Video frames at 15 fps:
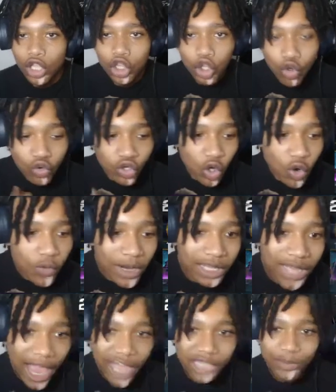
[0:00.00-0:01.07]
You do
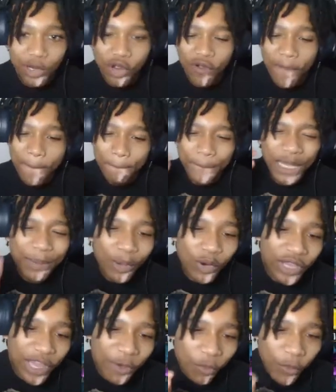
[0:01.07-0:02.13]
realize, bro, people
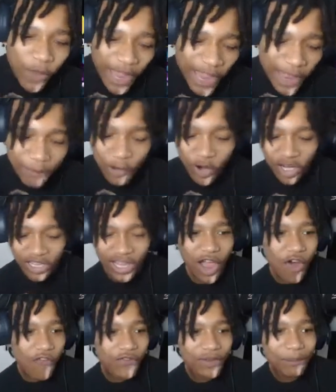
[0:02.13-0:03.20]
get way more
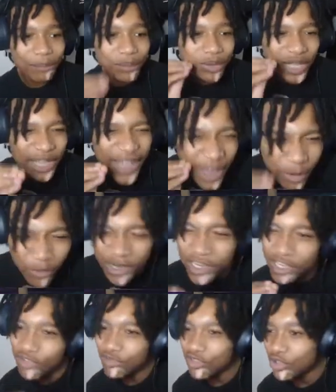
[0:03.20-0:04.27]
clout from playing with
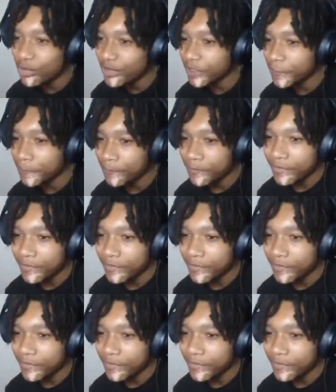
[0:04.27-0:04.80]
a YouTuber